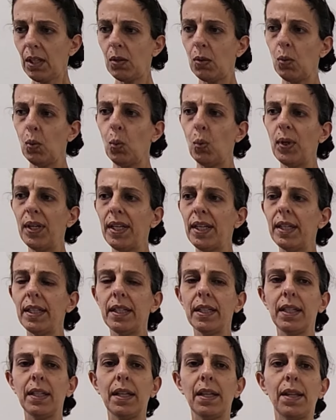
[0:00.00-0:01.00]
we
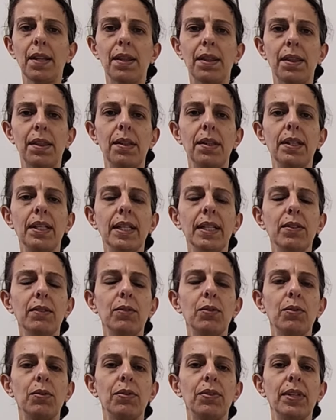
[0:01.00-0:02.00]
need
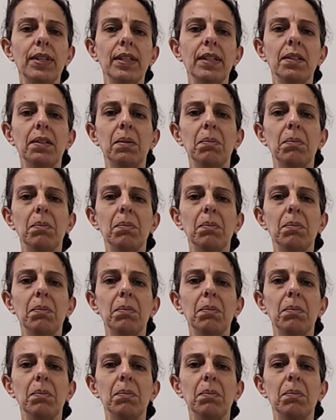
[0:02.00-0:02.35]
to think